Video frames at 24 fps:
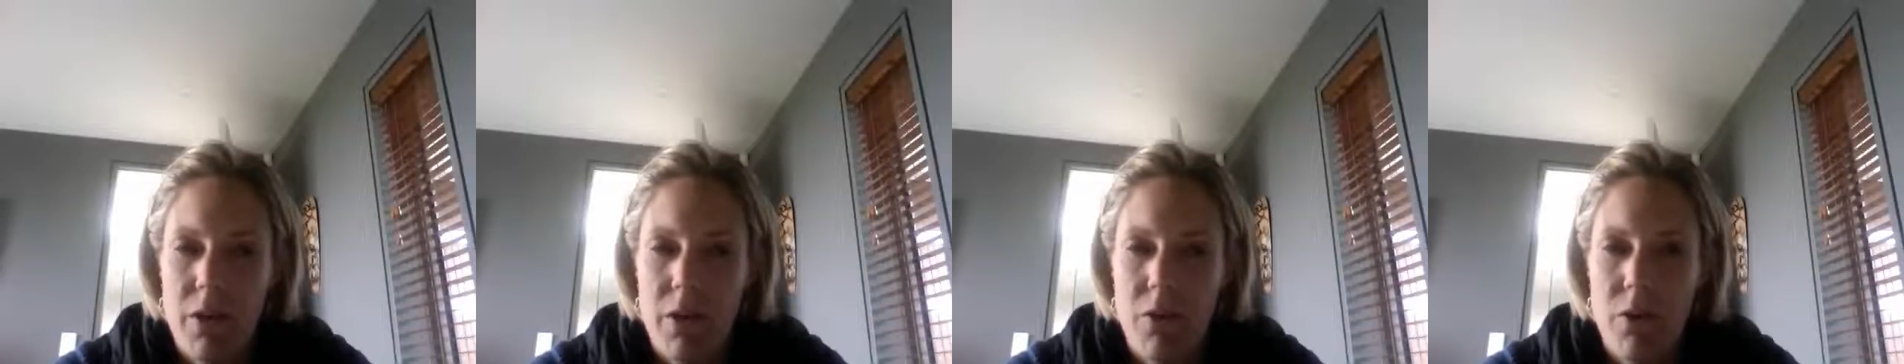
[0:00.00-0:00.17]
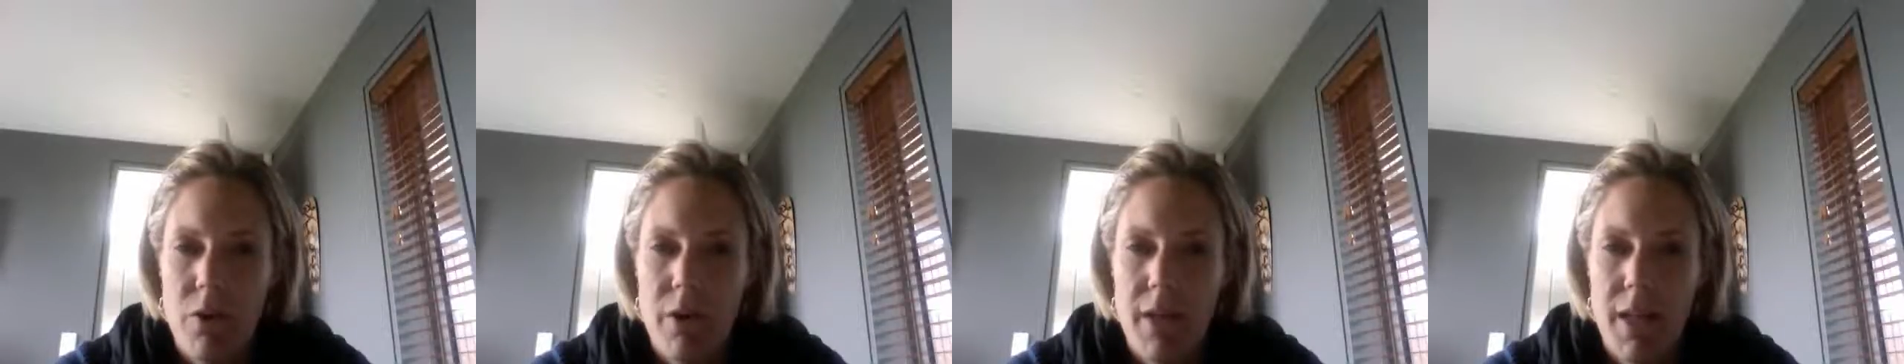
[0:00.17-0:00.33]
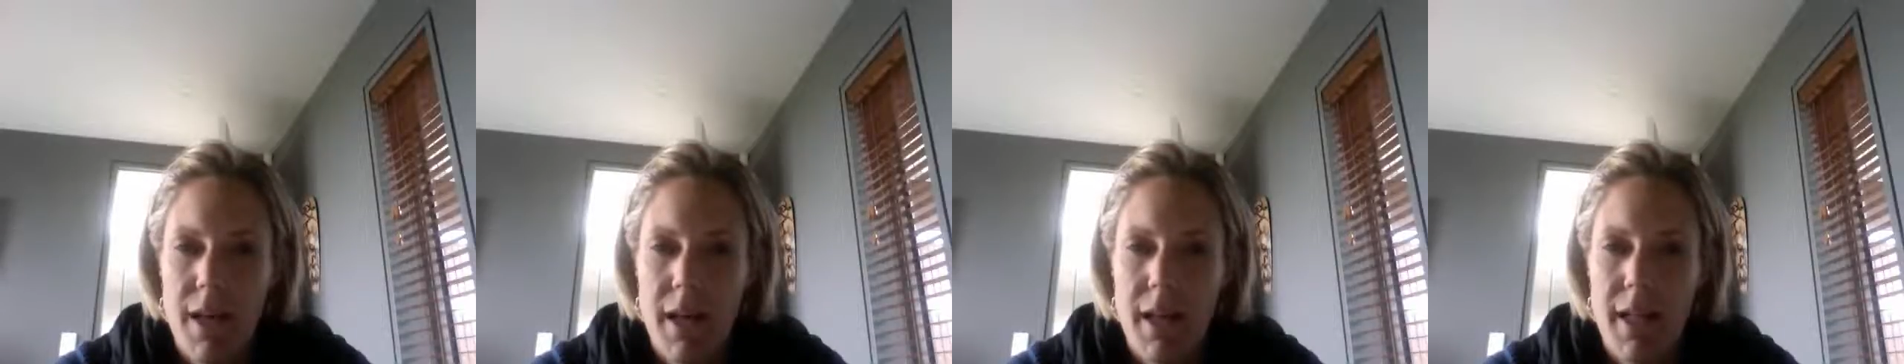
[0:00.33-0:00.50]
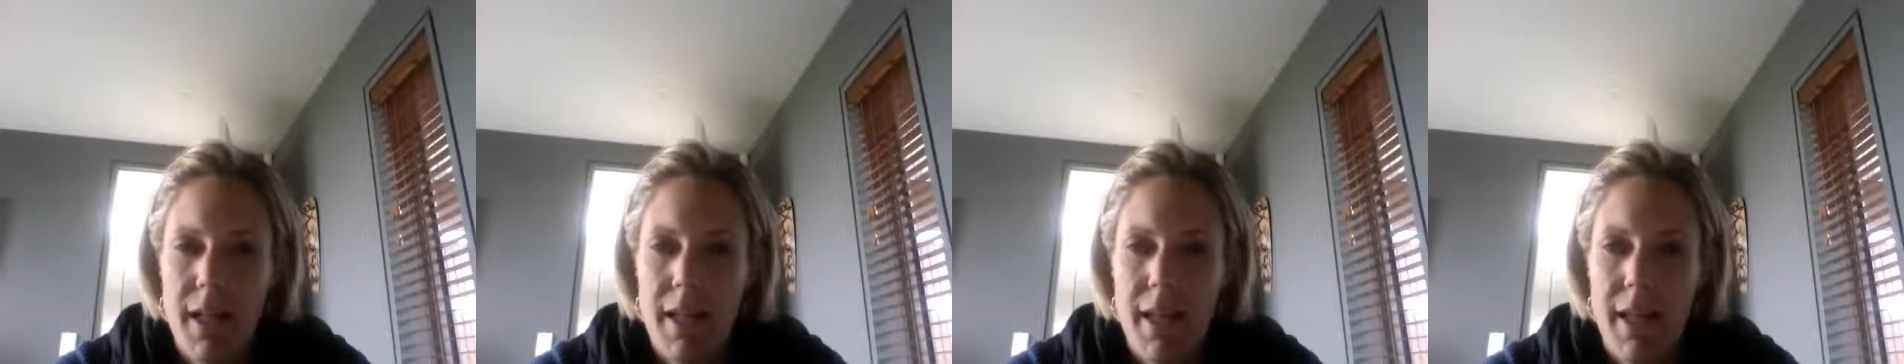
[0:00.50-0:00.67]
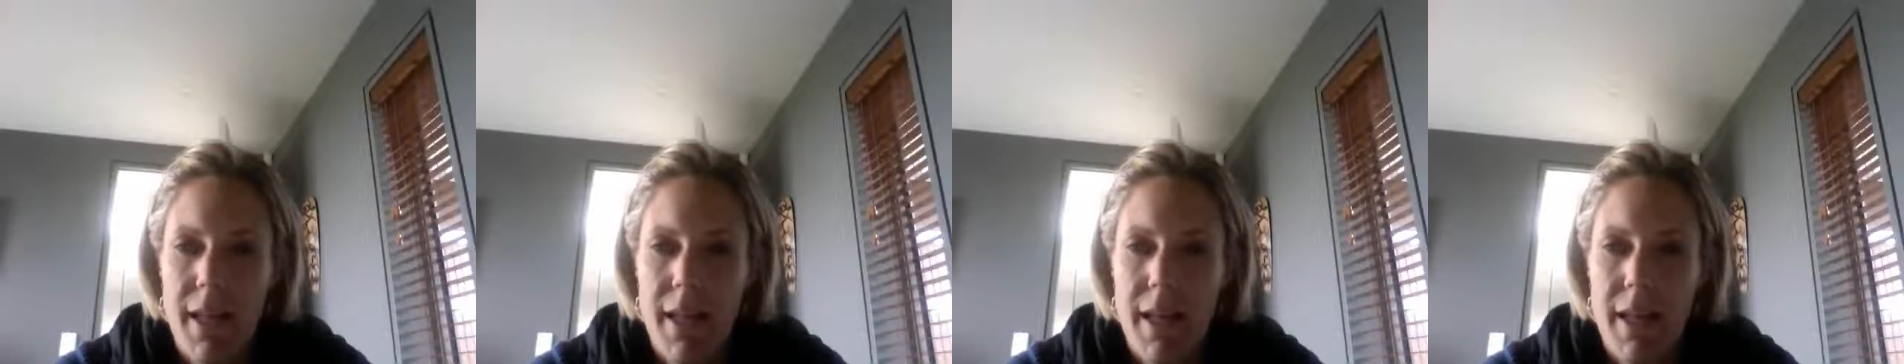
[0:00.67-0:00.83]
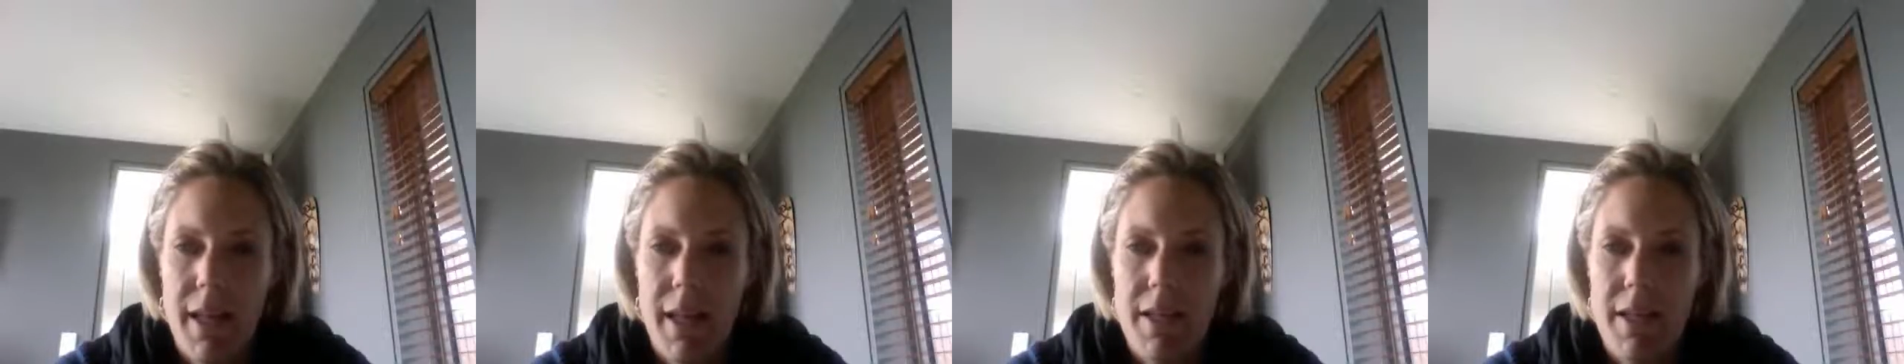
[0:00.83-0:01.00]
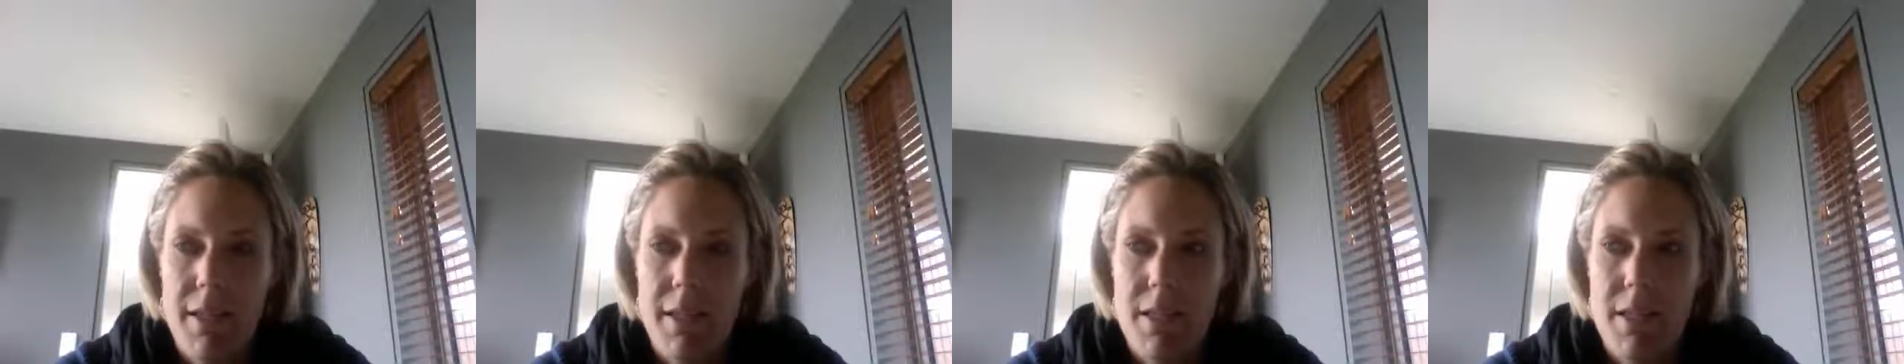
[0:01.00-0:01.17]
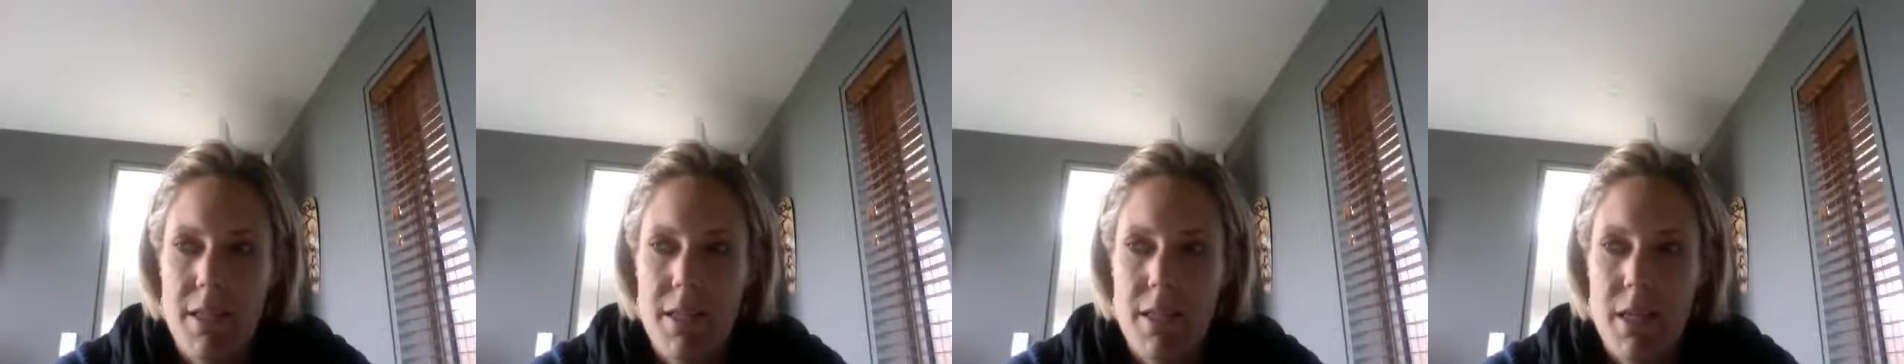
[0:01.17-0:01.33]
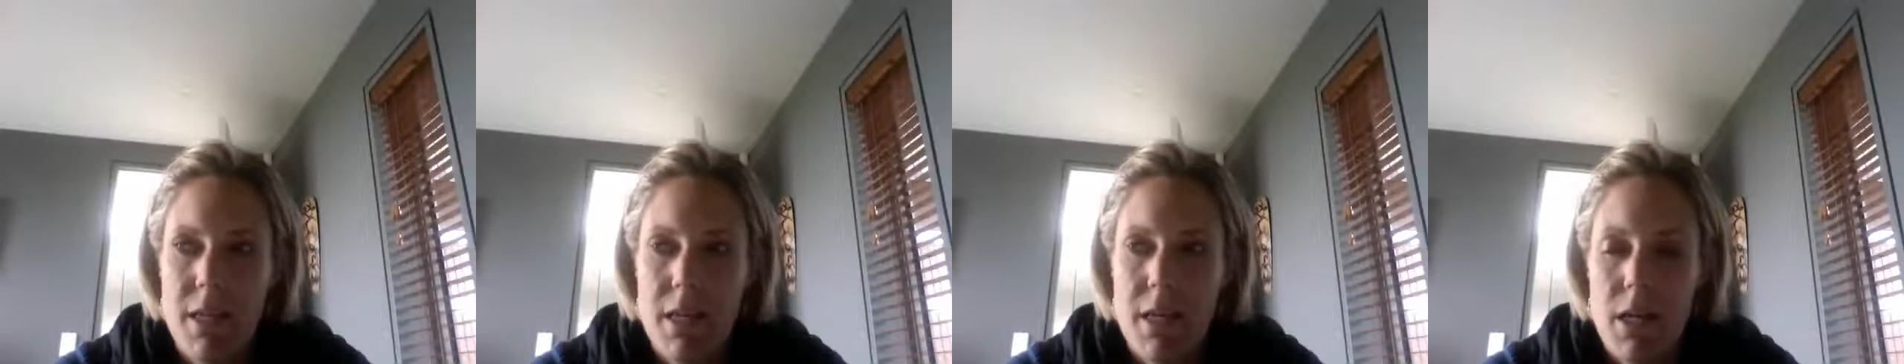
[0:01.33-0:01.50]
UDL,
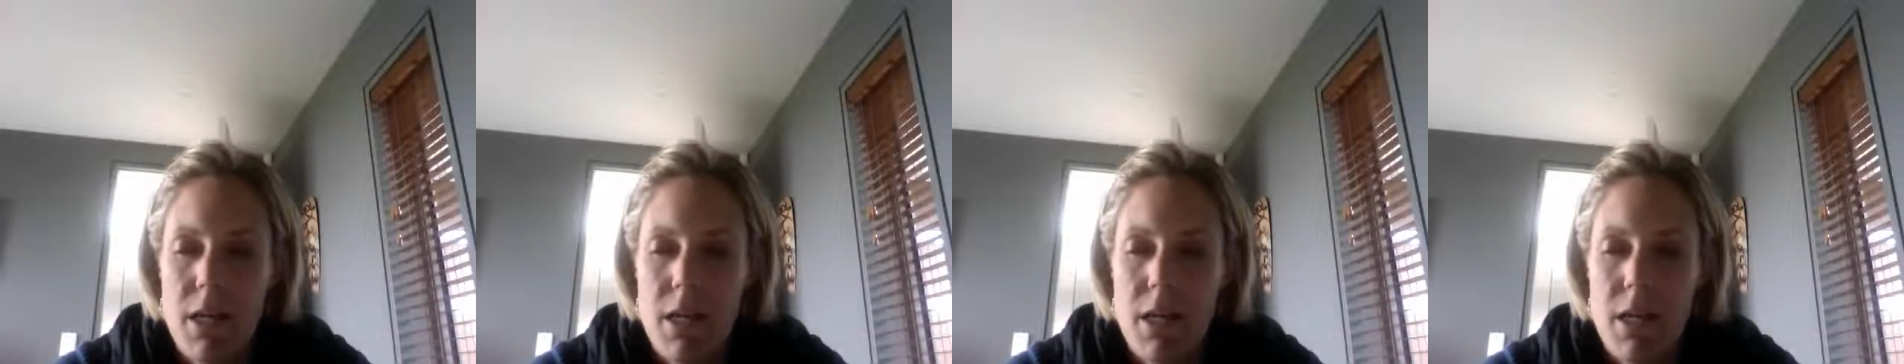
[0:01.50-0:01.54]
and